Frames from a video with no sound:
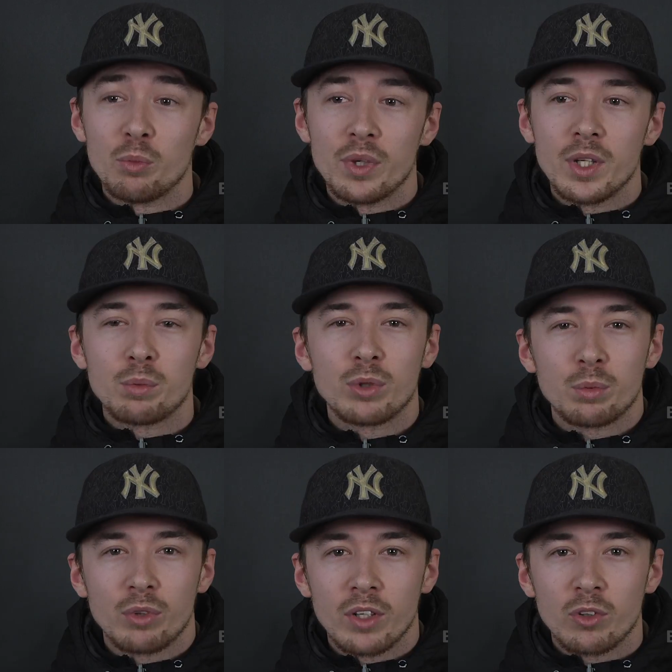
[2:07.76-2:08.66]
I'm being a
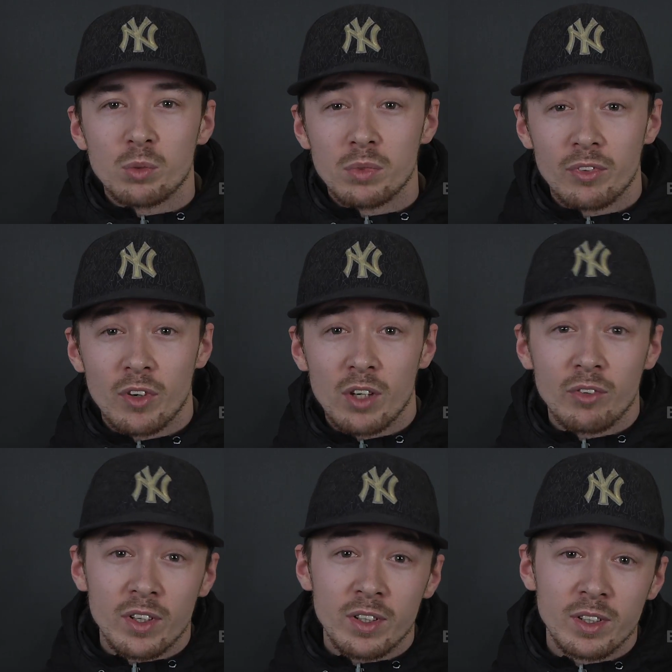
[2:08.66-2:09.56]
proper adult, a
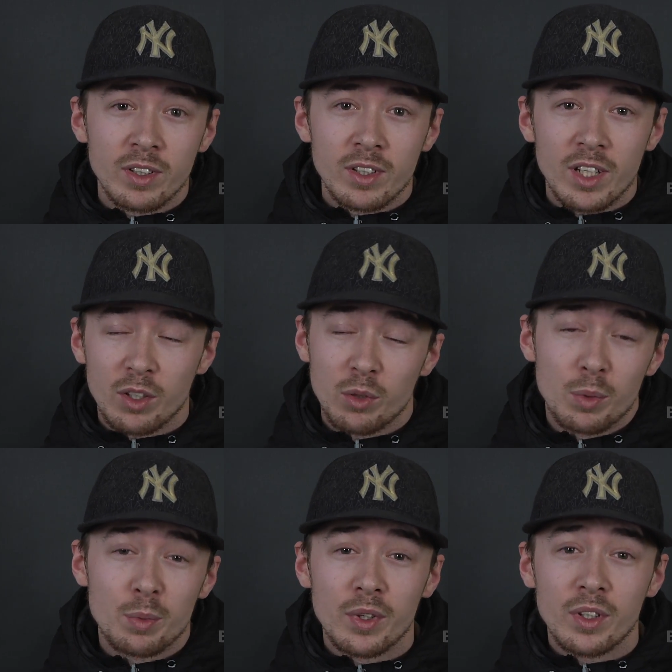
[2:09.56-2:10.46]
father, and I'm
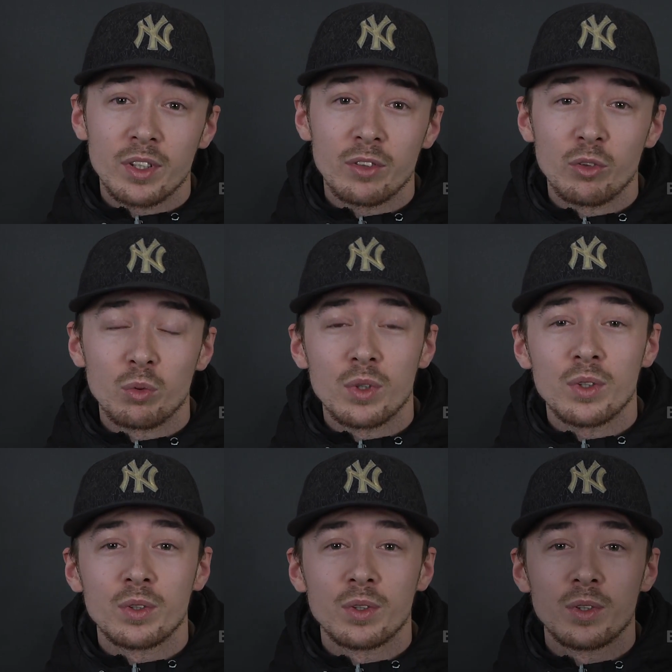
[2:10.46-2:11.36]
a partner as well.